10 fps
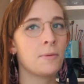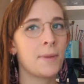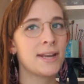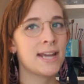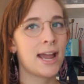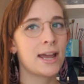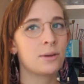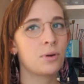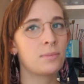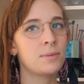and my dad
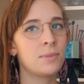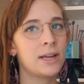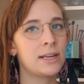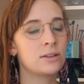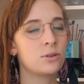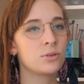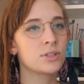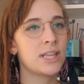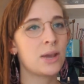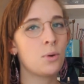and probably my
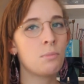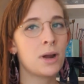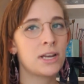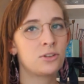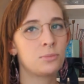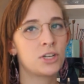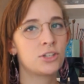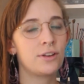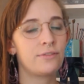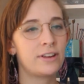in-laws, they won't mind too
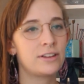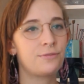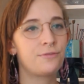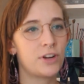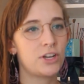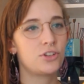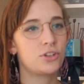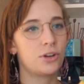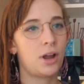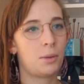much if I
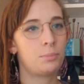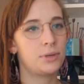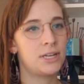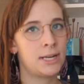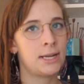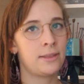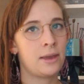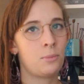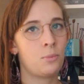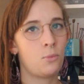finish up knitting
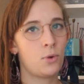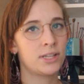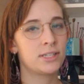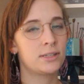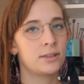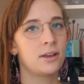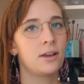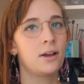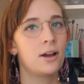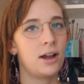them once
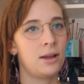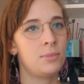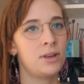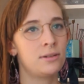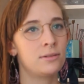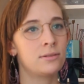I'm in